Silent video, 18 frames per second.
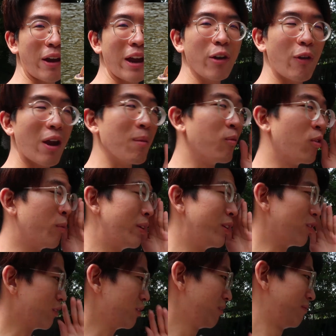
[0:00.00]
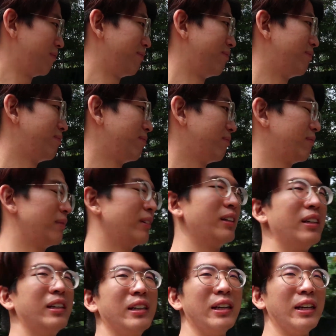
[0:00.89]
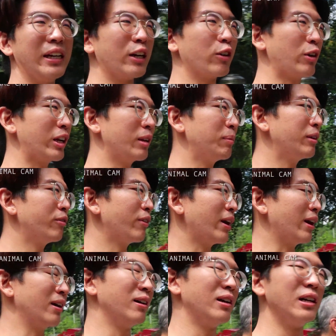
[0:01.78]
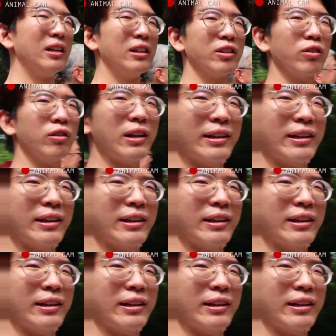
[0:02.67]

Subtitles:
very rare moment though. Incredibly rare. So